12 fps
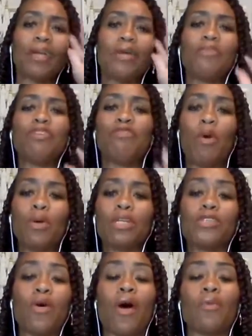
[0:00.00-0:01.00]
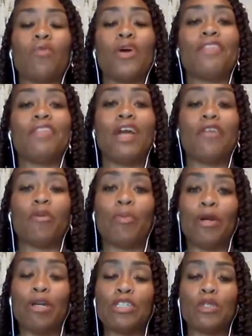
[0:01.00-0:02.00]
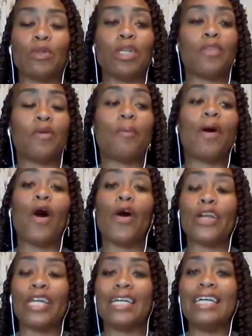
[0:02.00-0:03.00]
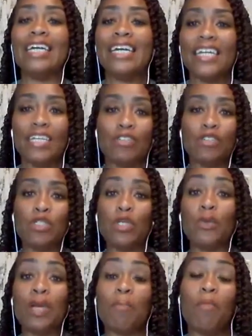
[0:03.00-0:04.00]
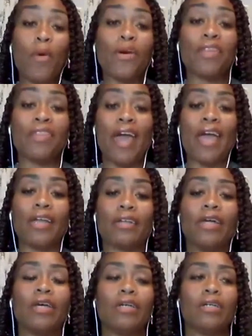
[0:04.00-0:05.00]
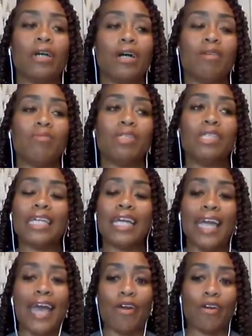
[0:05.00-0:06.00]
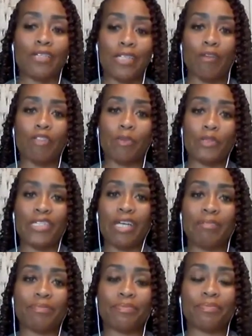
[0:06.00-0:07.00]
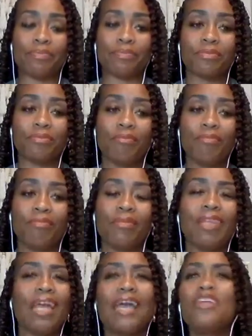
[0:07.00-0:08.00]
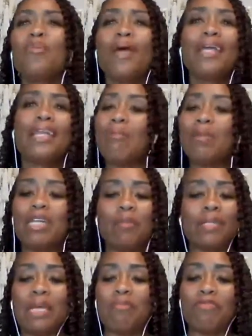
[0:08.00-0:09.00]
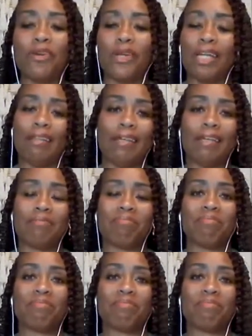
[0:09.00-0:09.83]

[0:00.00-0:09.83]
And we focus on what the other person or the other party is doing more than looking at ourselves per se. And you may not be to blame for anything.